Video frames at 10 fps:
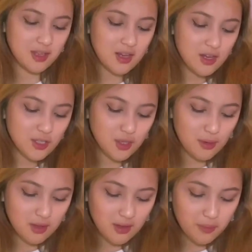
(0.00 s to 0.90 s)
showing
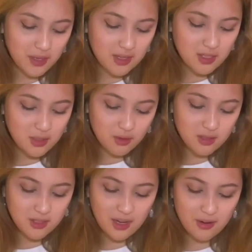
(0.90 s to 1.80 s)
them that it's not
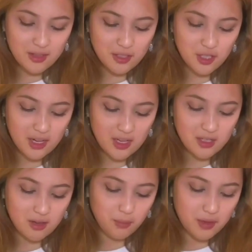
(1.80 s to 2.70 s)
scary to change and
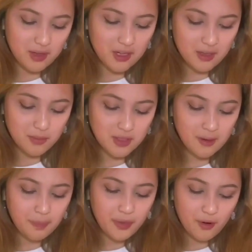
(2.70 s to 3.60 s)
big leaps
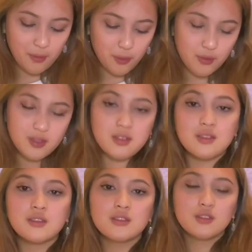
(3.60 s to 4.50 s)
are important
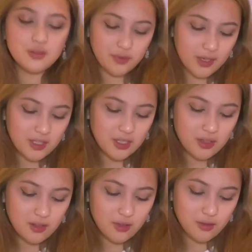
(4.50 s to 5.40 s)
to finding
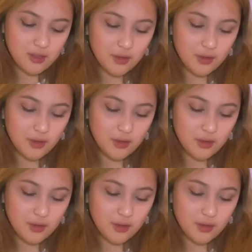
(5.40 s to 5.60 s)
yourself.